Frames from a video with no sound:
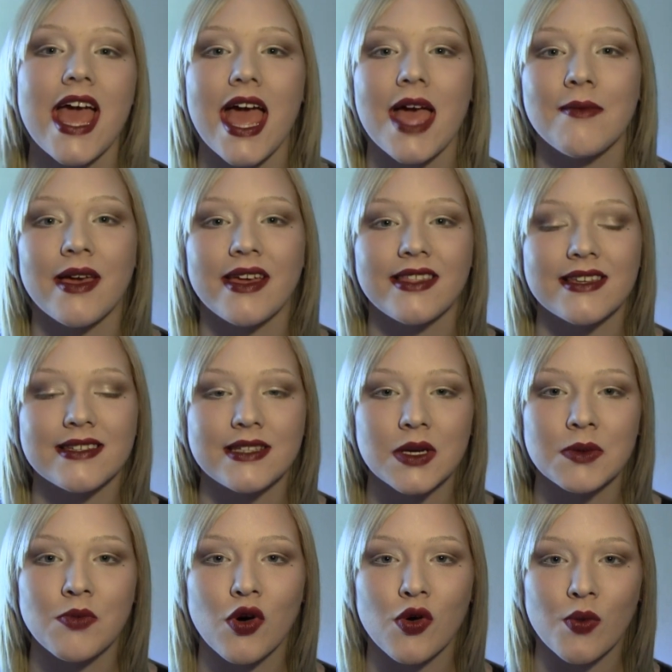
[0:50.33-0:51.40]
and make this
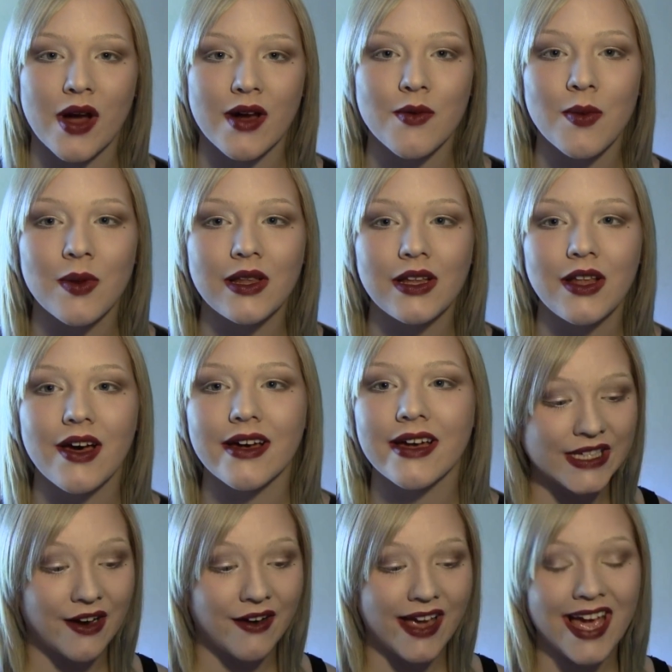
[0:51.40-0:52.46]
a more wearable look.
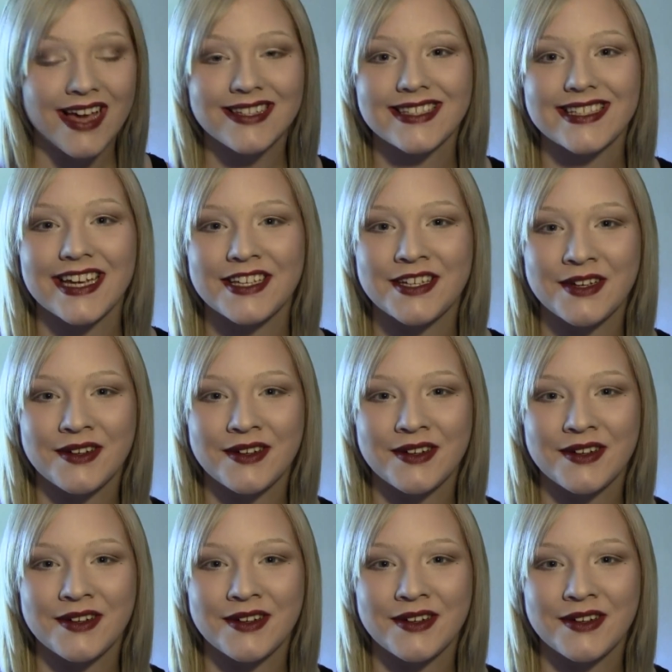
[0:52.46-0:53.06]
So yeah, stay